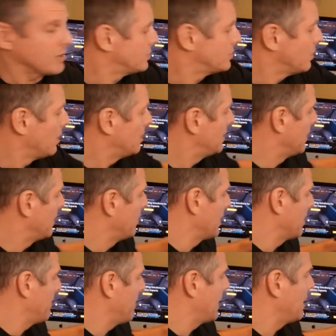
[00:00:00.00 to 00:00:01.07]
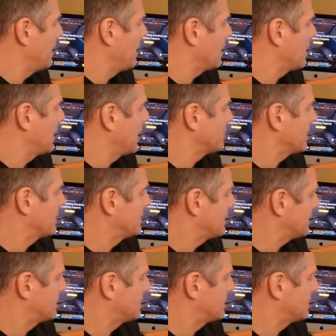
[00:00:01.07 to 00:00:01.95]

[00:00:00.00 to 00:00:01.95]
Arkansas, and we get Matlock Electric.